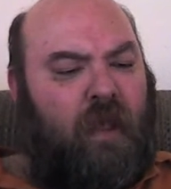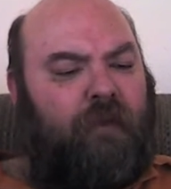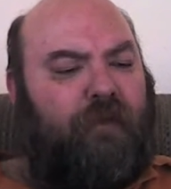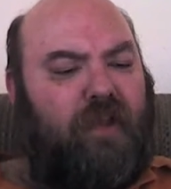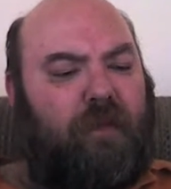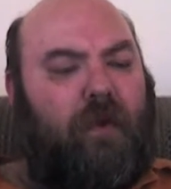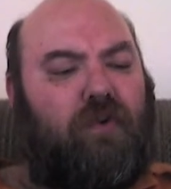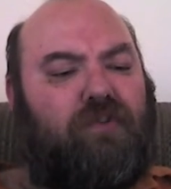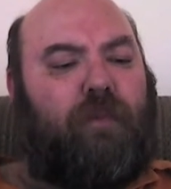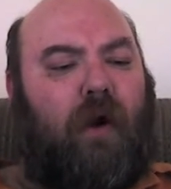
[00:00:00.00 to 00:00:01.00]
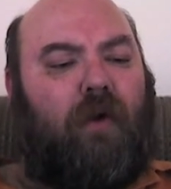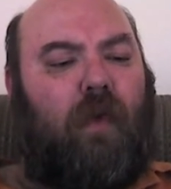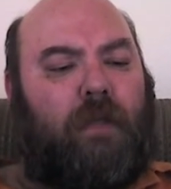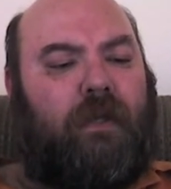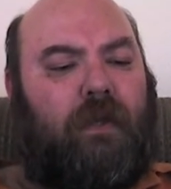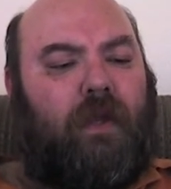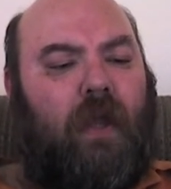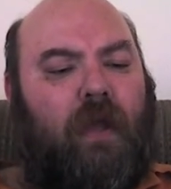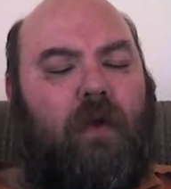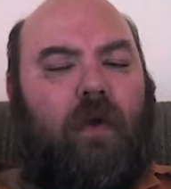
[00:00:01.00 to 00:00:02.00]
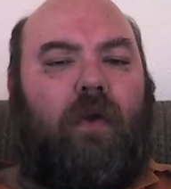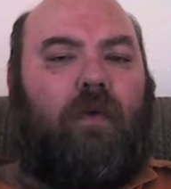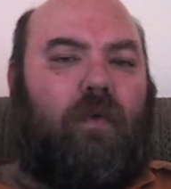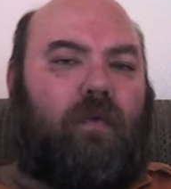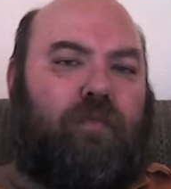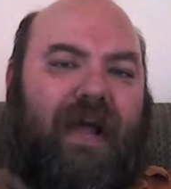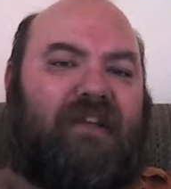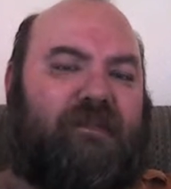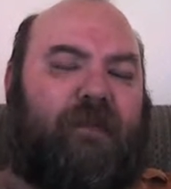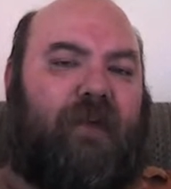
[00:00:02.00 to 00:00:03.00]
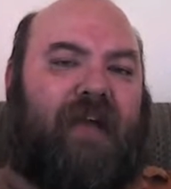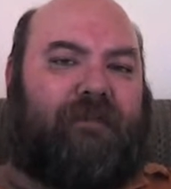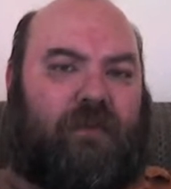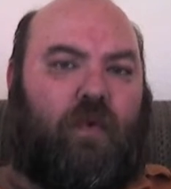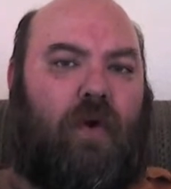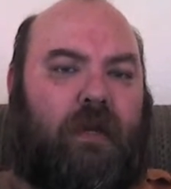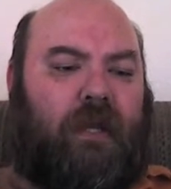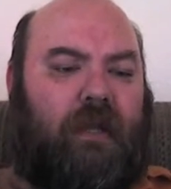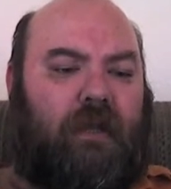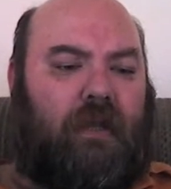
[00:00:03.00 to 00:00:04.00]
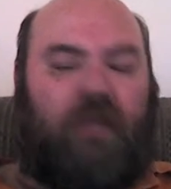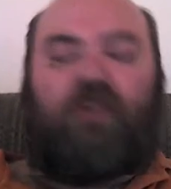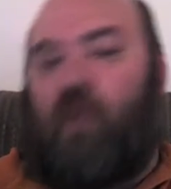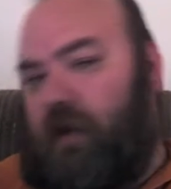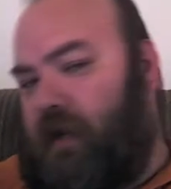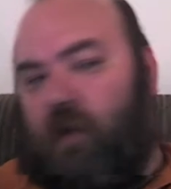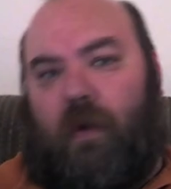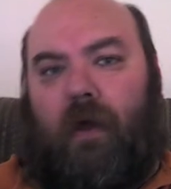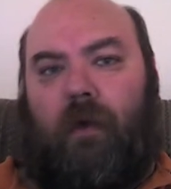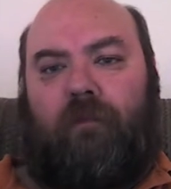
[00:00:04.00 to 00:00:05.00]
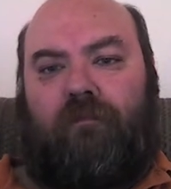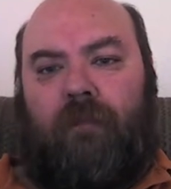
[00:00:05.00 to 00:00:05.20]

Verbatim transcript: For the most part, when Plasma 5 is working, it's working well.